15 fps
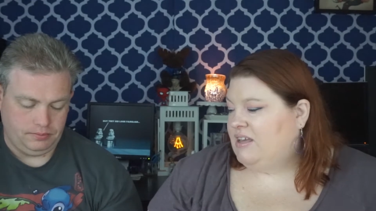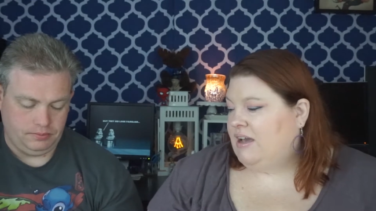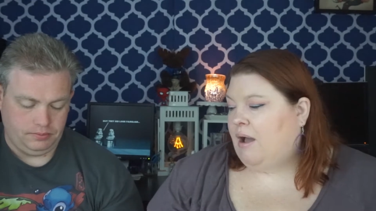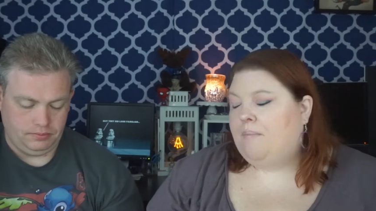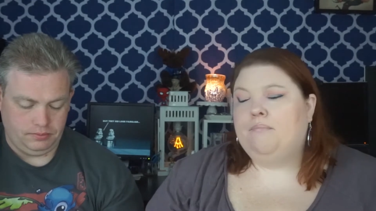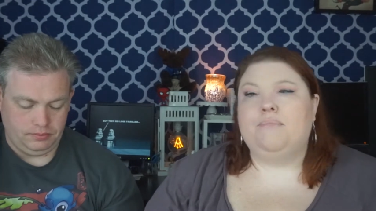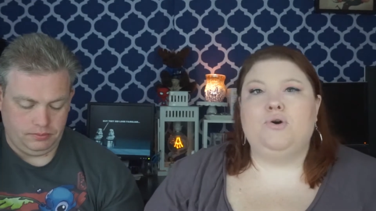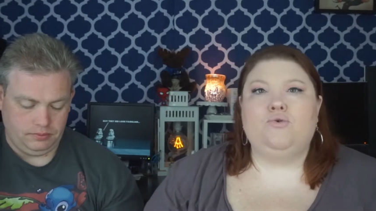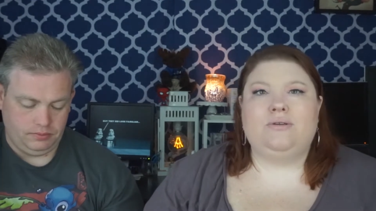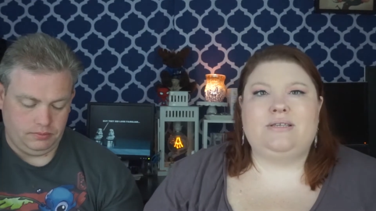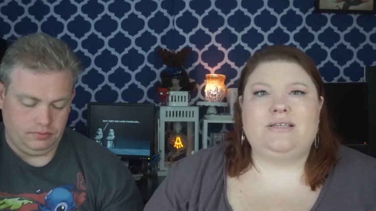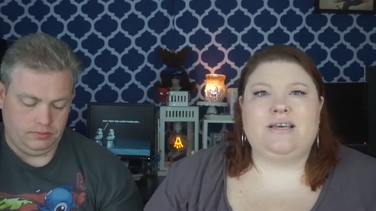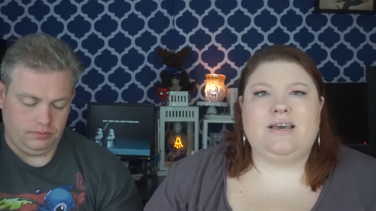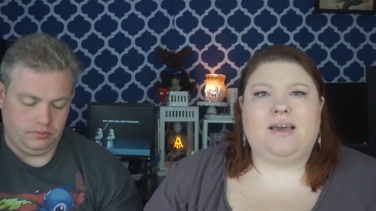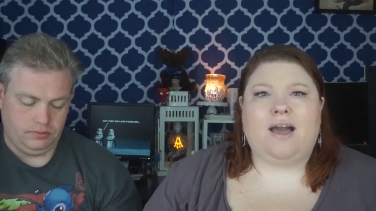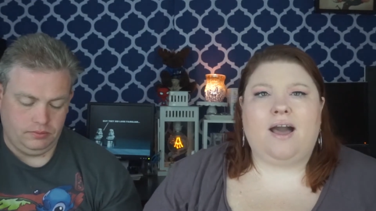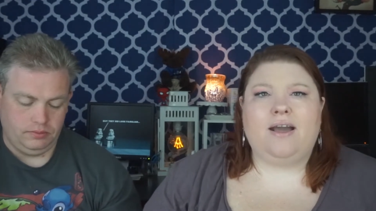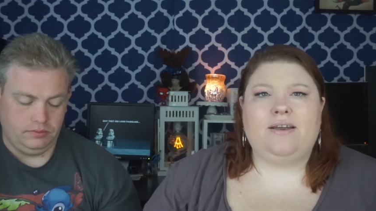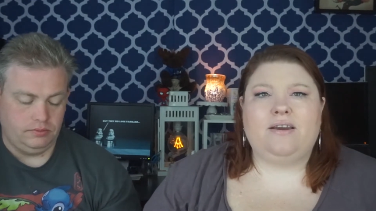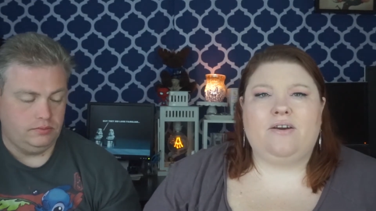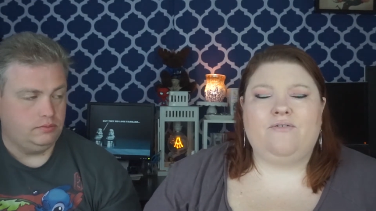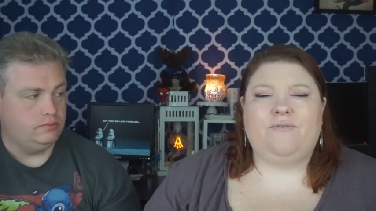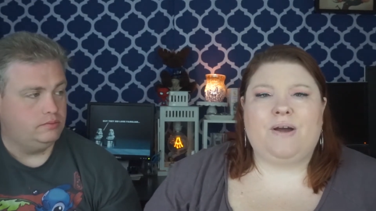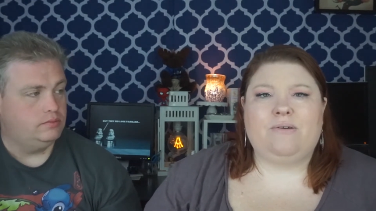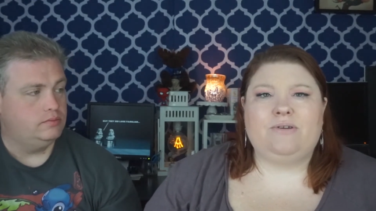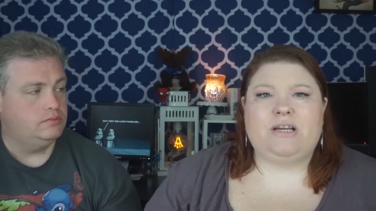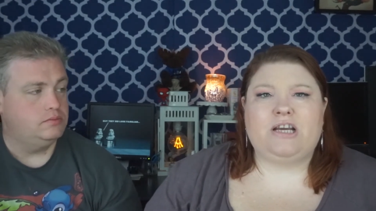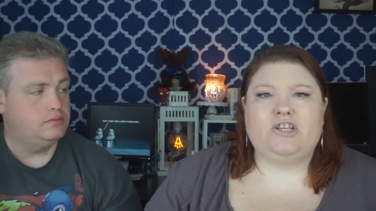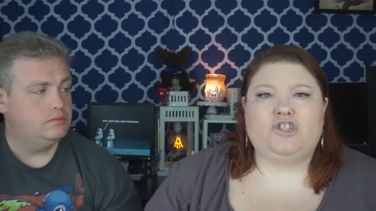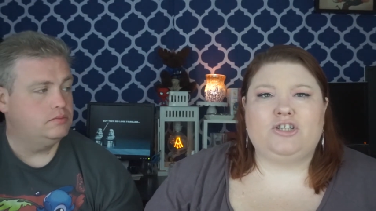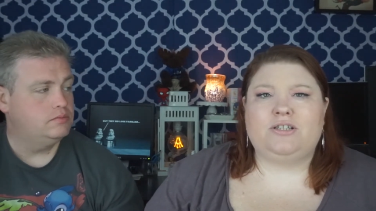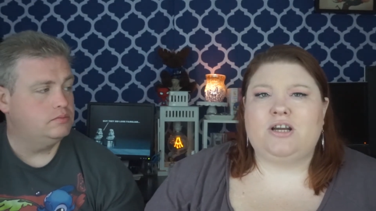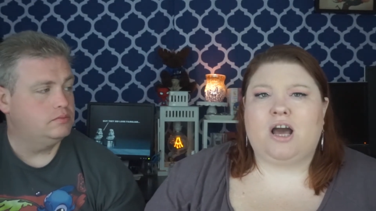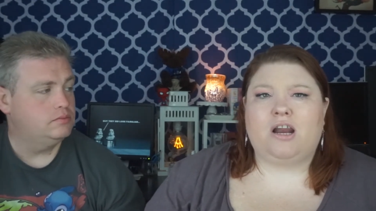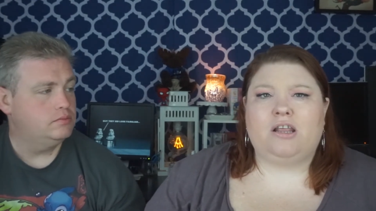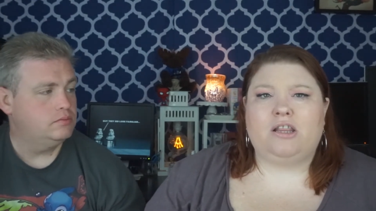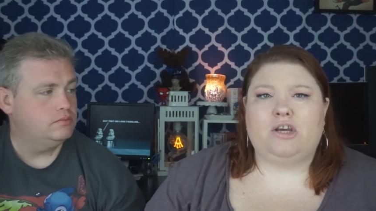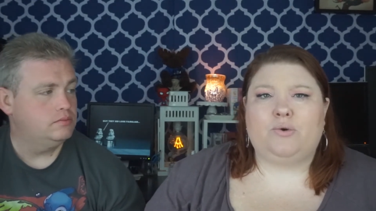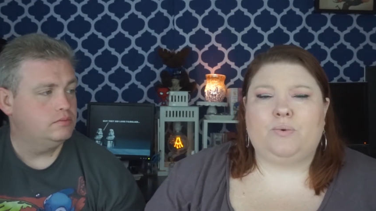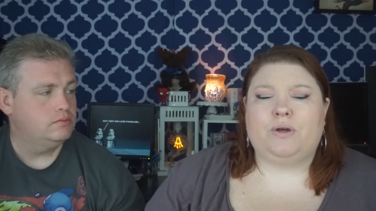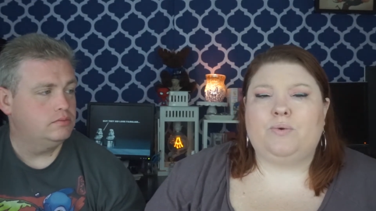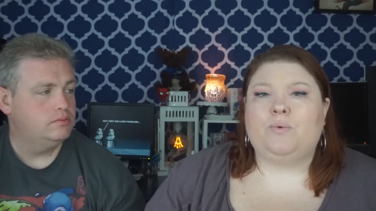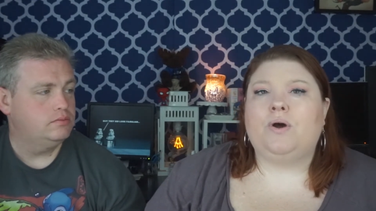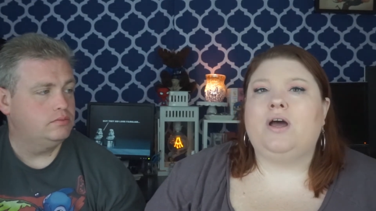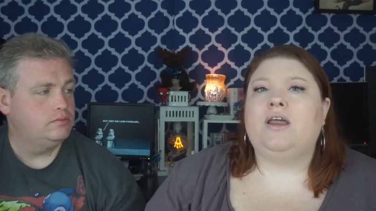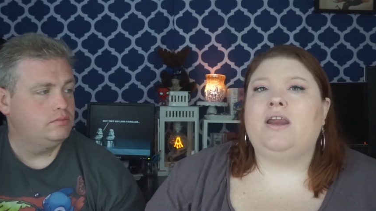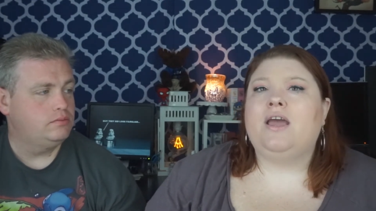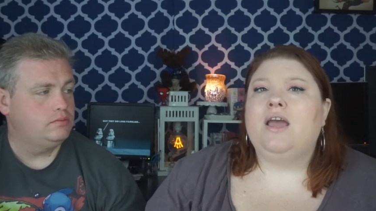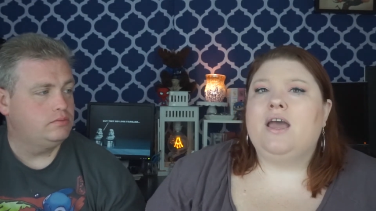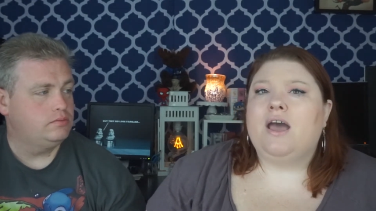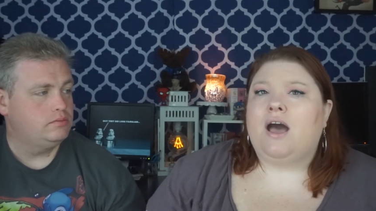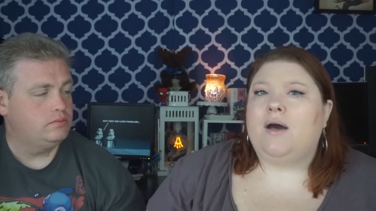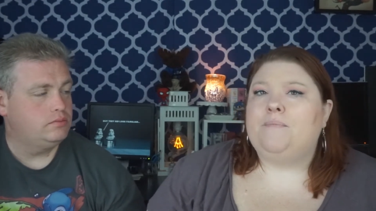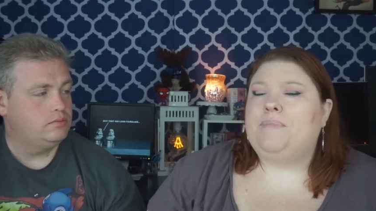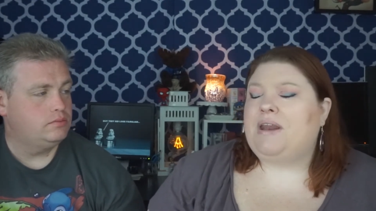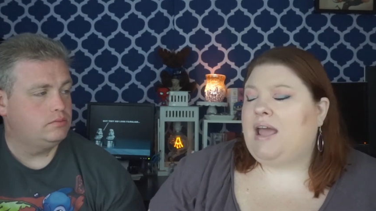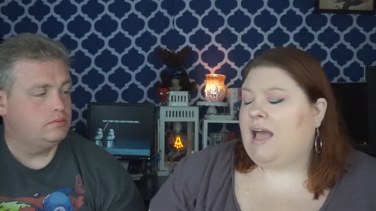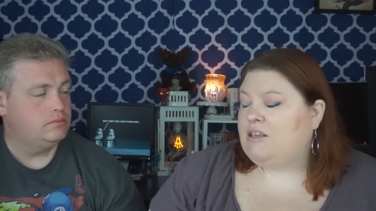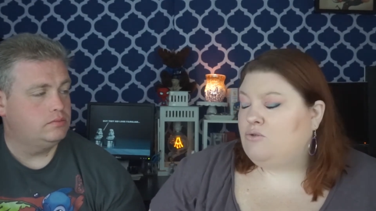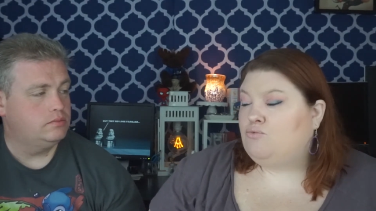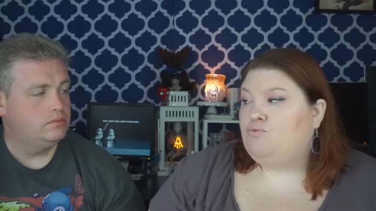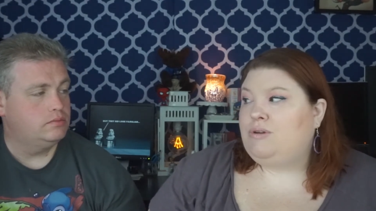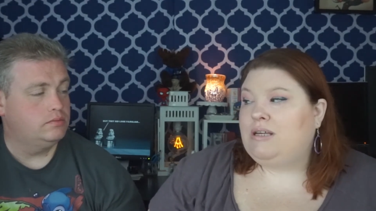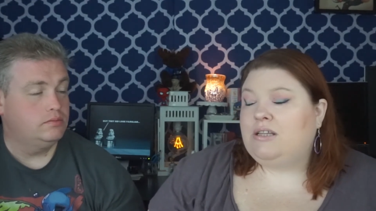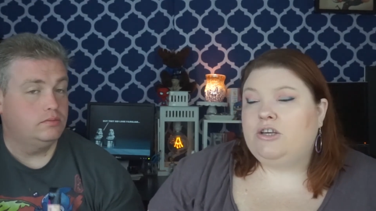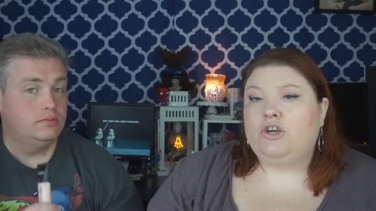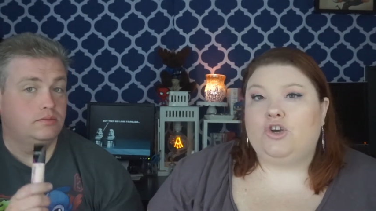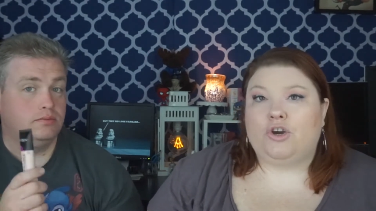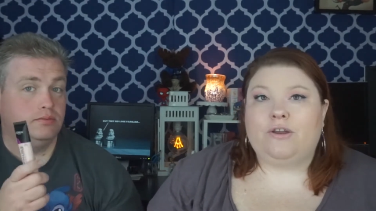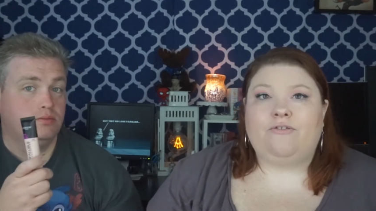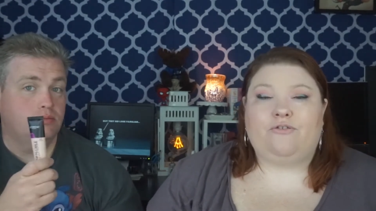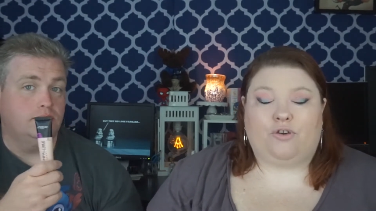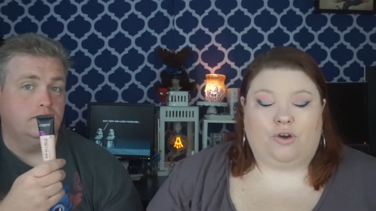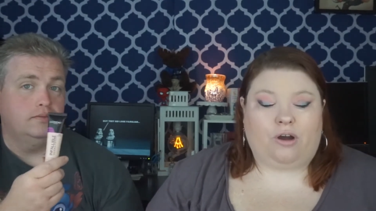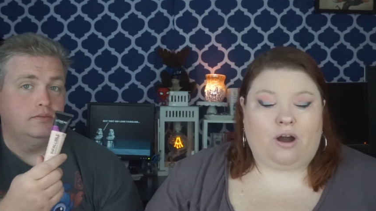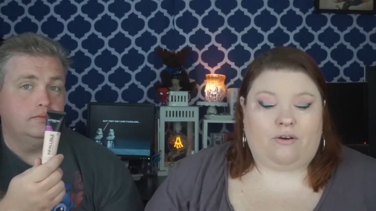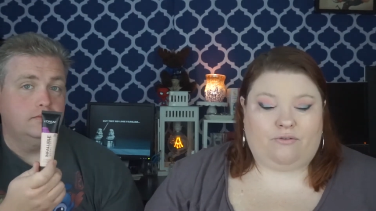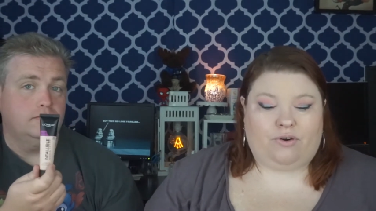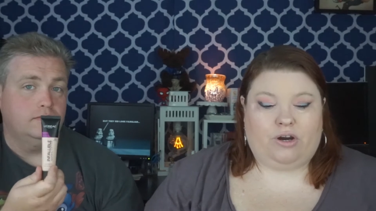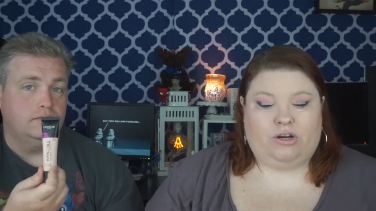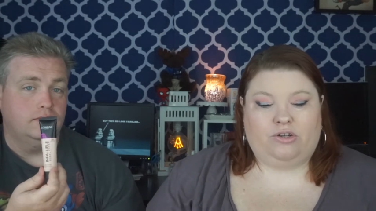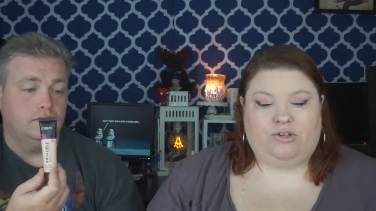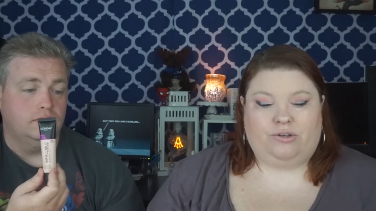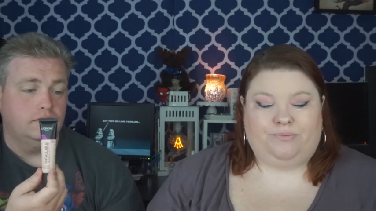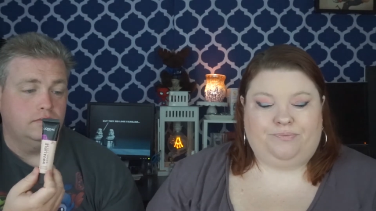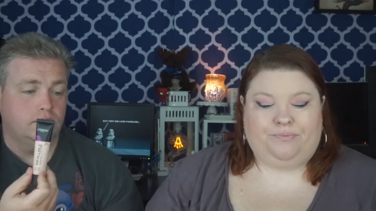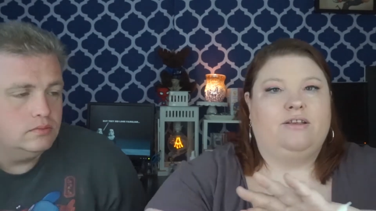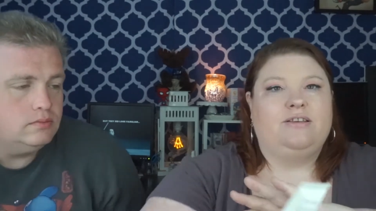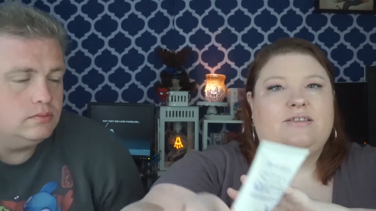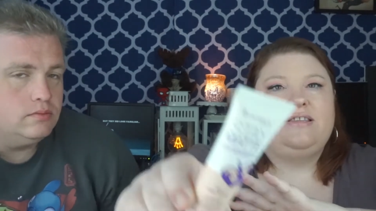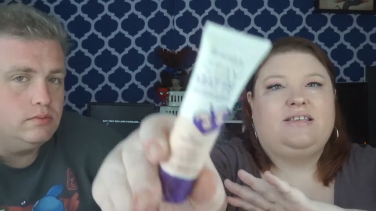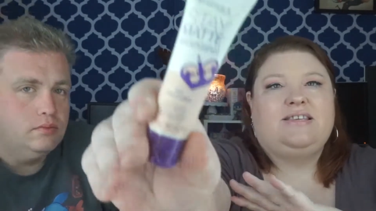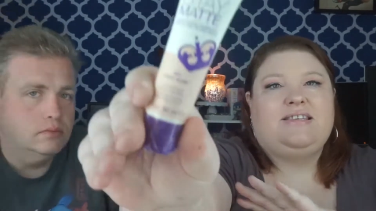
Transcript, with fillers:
Speaker 1: like a moussey kind of foundation, not a liquid one, uh, but it has really good full coverage. This is the